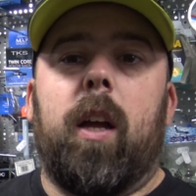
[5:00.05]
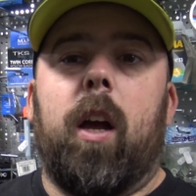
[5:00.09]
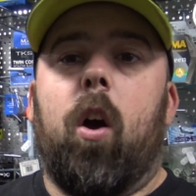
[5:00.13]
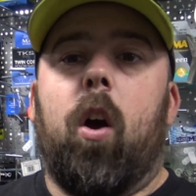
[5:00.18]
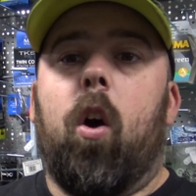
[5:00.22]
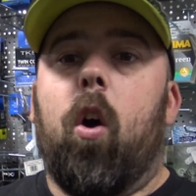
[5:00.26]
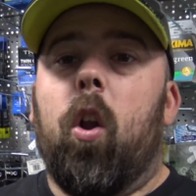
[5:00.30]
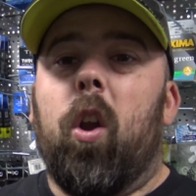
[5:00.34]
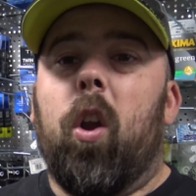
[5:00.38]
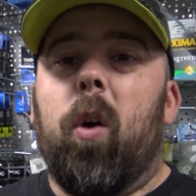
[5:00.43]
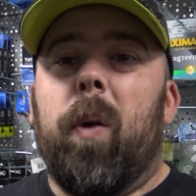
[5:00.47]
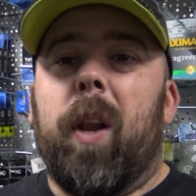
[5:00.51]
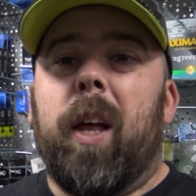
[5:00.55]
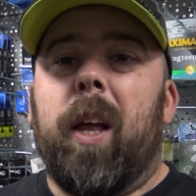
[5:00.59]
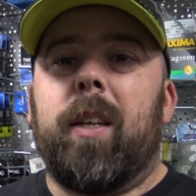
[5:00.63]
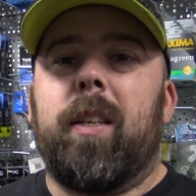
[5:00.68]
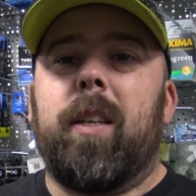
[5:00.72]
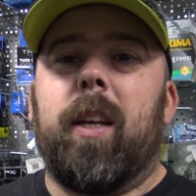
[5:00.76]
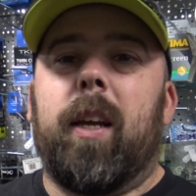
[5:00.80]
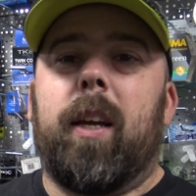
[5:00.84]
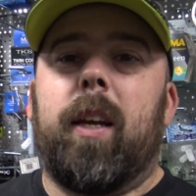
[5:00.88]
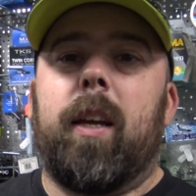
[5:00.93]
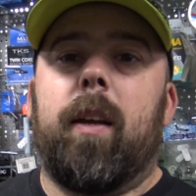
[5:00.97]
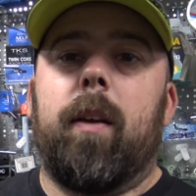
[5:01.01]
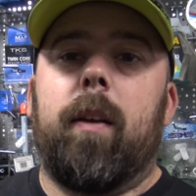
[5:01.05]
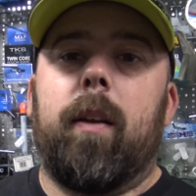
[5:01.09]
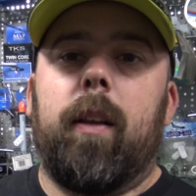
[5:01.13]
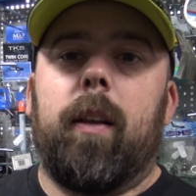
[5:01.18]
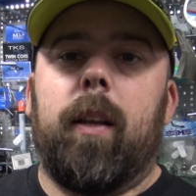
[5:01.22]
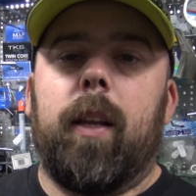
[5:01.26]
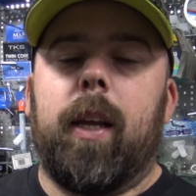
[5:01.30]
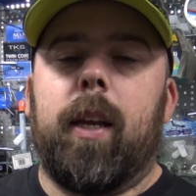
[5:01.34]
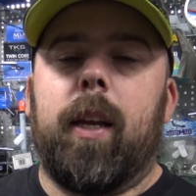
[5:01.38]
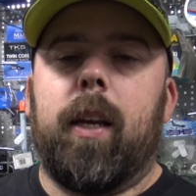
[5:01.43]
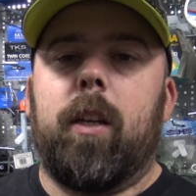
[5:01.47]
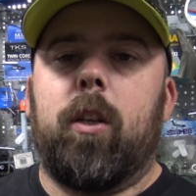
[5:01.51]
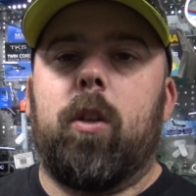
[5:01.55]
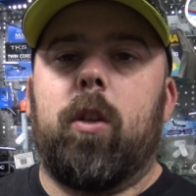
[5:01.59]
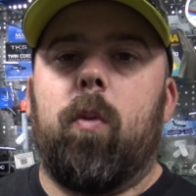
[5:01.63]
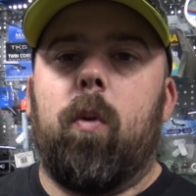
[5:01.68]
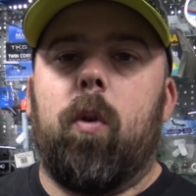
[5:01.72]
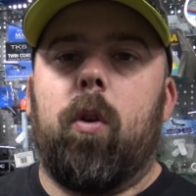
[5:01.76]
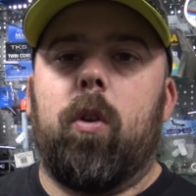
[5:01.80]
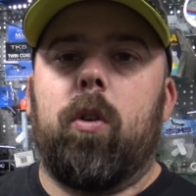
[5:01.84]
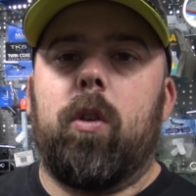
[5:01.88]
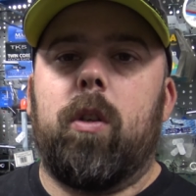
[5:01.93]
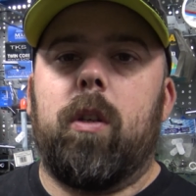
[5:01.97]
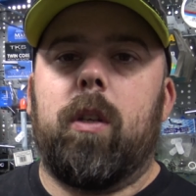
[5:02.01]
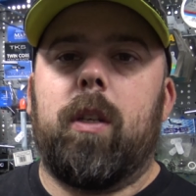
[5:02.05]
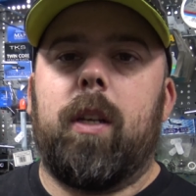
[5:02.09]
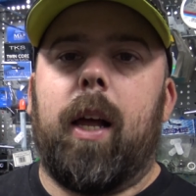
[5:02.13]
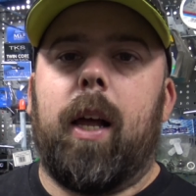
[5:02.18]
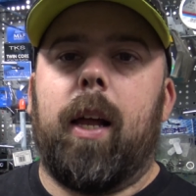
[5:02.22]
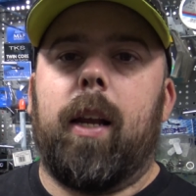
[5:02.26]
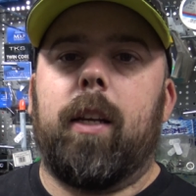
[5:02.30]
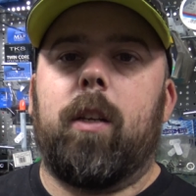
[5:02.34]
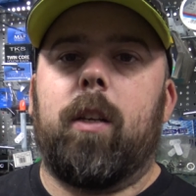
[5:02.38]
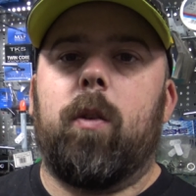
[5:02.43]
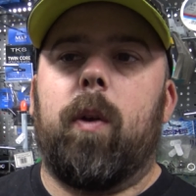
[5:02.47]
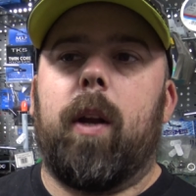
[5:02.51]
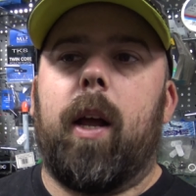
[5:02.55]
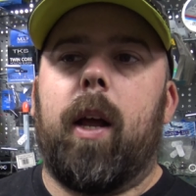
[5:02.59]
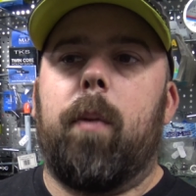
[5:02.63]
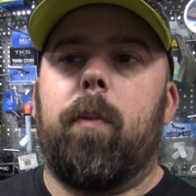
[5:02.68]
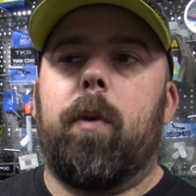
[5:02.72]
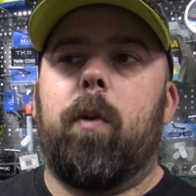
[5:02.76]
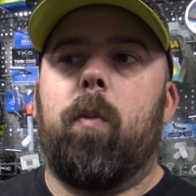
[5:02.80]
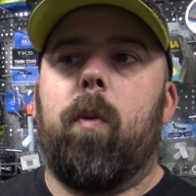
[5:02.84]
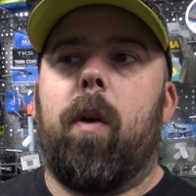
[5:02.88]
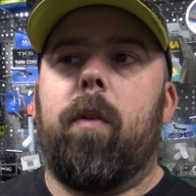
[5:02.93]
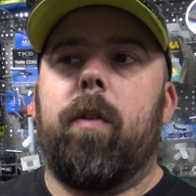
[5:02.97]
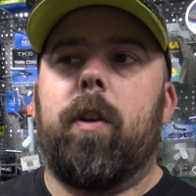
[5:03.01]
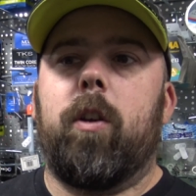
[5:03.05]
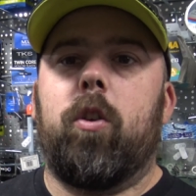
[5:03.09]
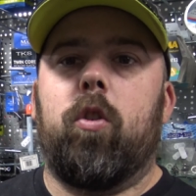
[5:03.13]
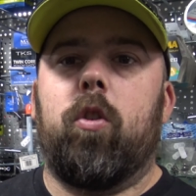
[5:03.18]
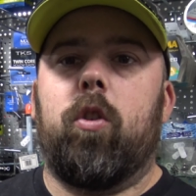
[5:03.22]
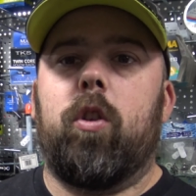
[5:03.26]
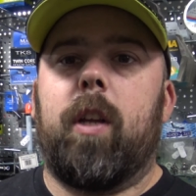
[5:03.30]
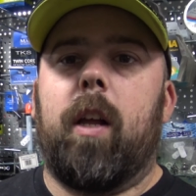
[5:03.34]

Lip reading: a hollow elastic leaning towards slightly to an hybrid, where it just